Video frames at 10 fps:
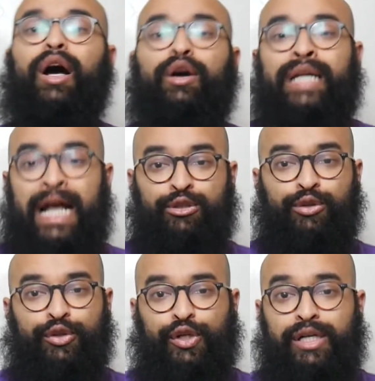
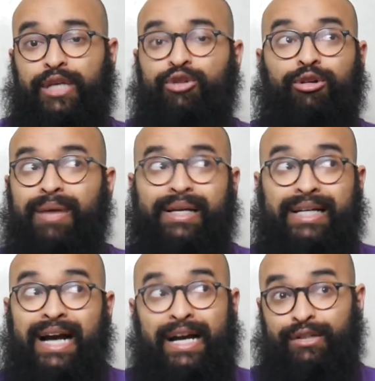natural drug that you can make a
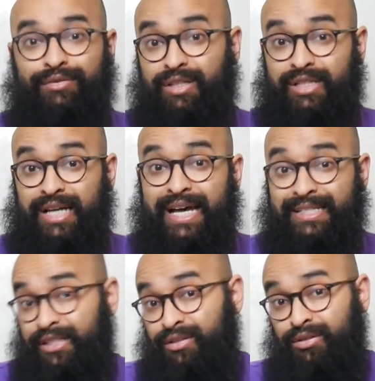kind of
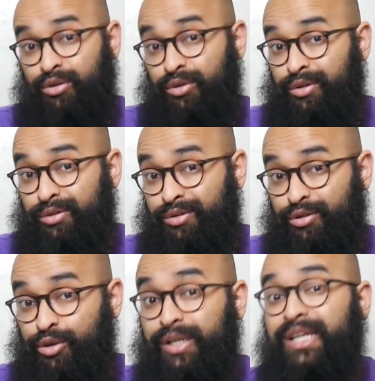you can
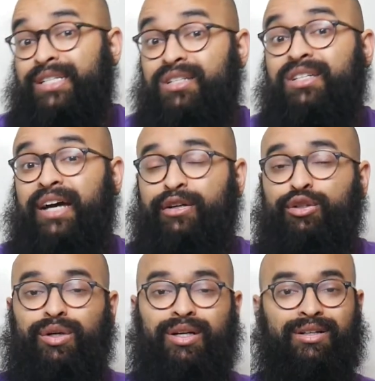treat as a designer
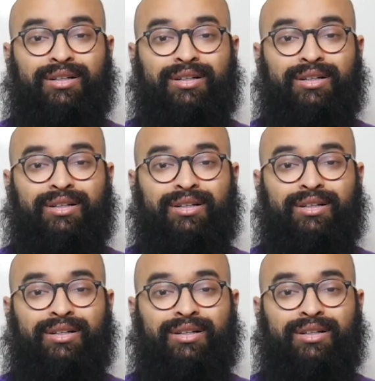drug.